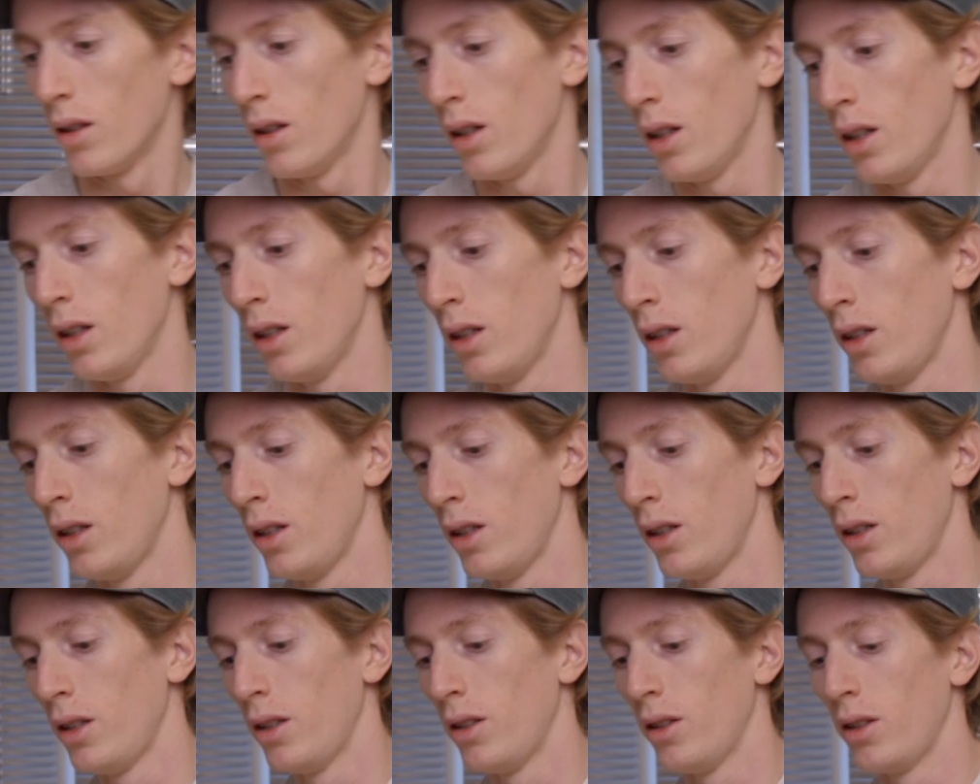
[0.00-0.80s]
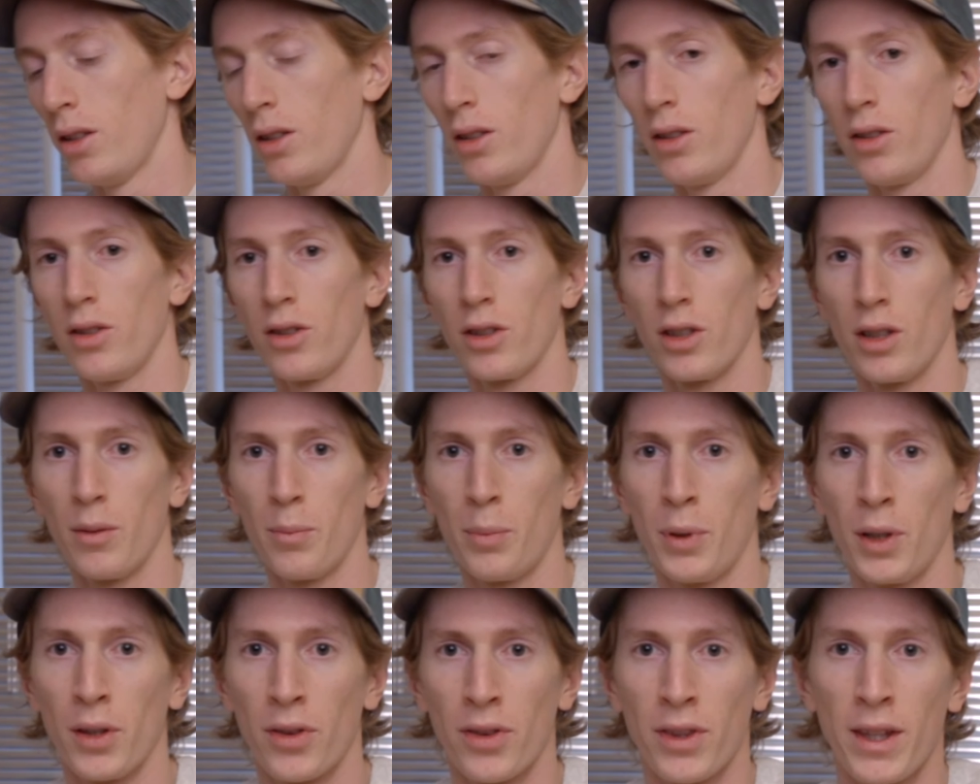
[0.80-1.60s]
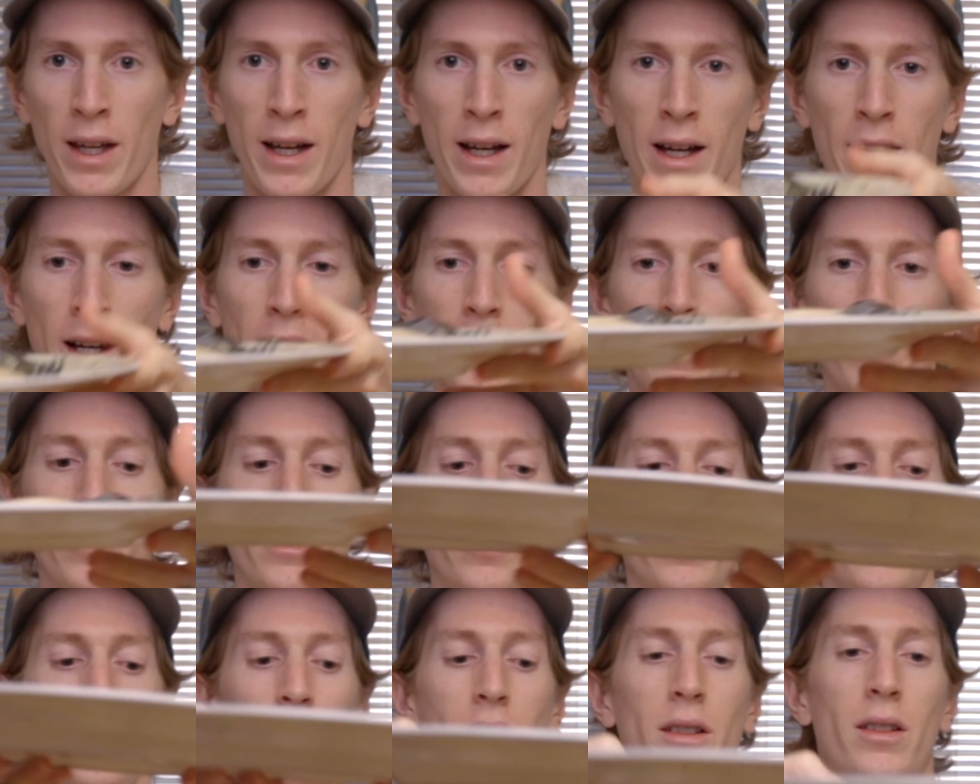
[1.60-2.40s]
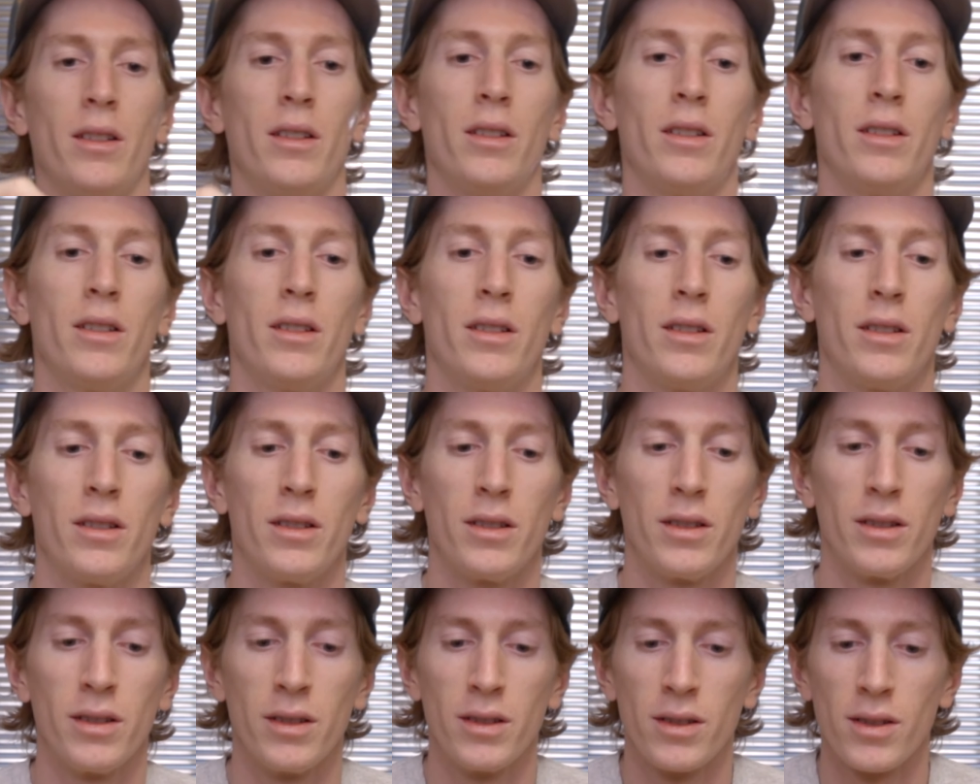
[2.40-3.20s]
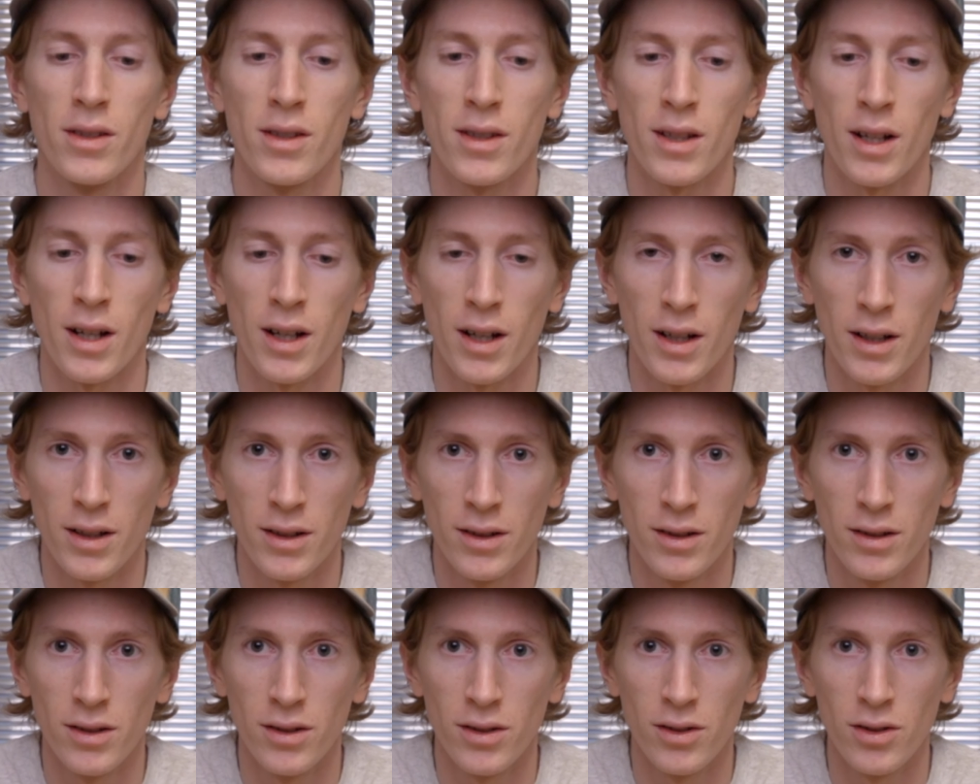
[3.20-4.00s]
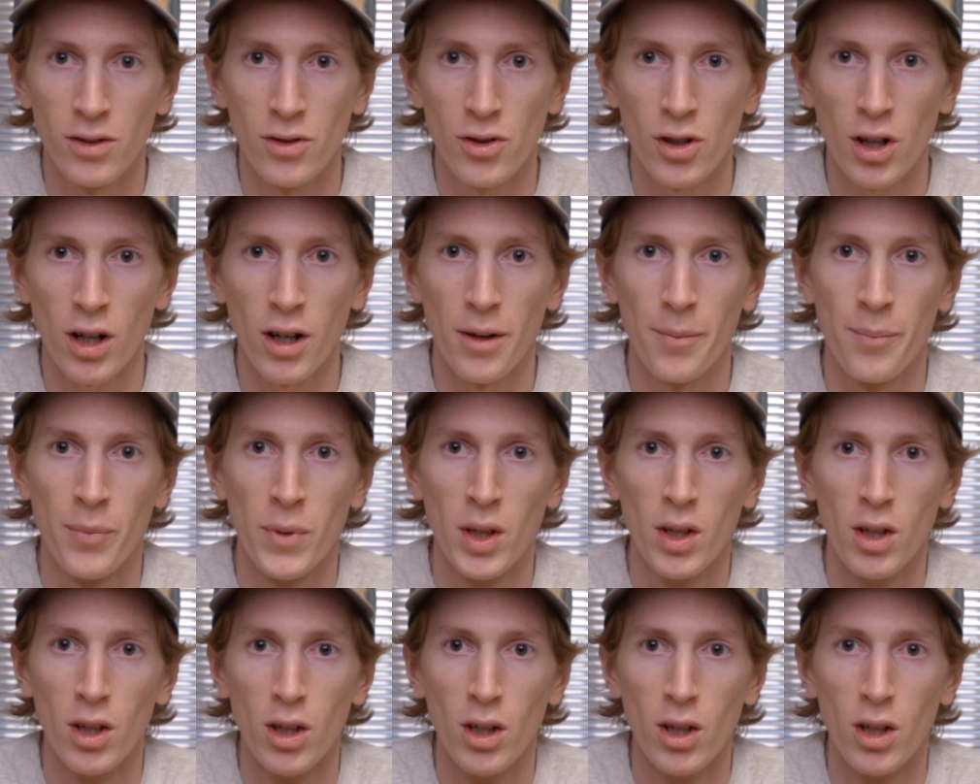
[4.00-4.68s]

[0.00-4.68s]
and you're gonna put that inside your jar.